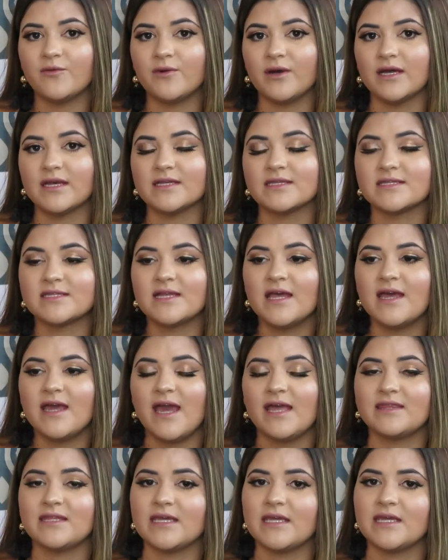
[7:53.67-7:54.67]
Was
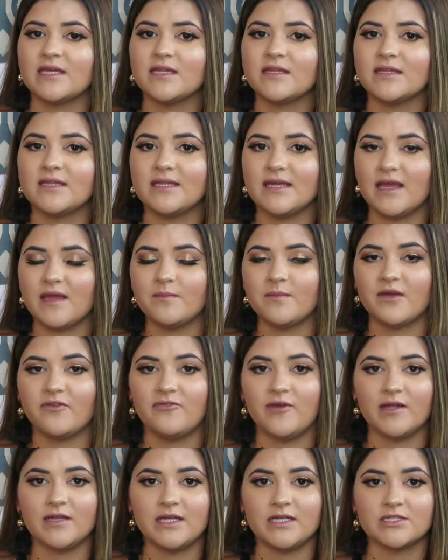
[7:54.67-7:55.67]
at the end of the day my
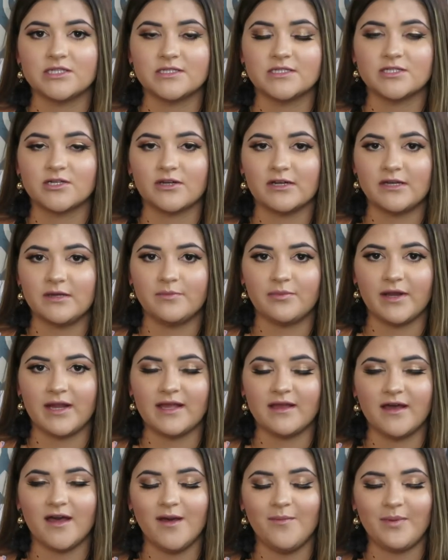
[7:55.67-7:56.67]
foundation started to
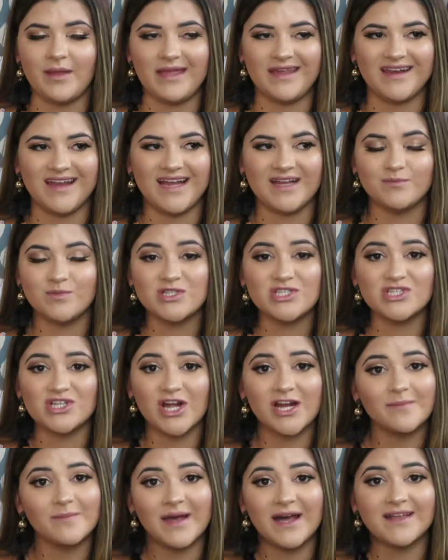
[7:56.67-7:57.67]
break up, and I'm just
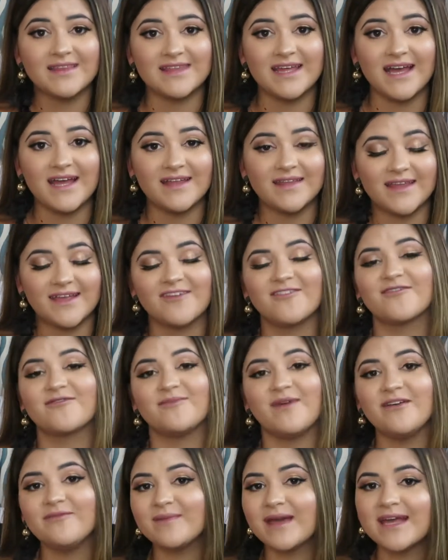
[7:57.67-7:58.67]
not about that. Like, if
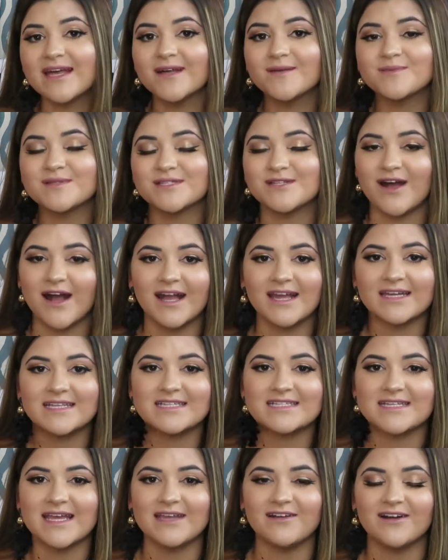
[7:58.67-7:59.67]
my makeup's not going to
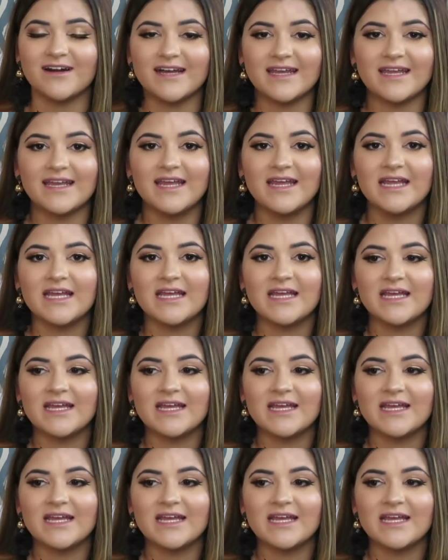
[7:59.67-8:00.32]
stay on,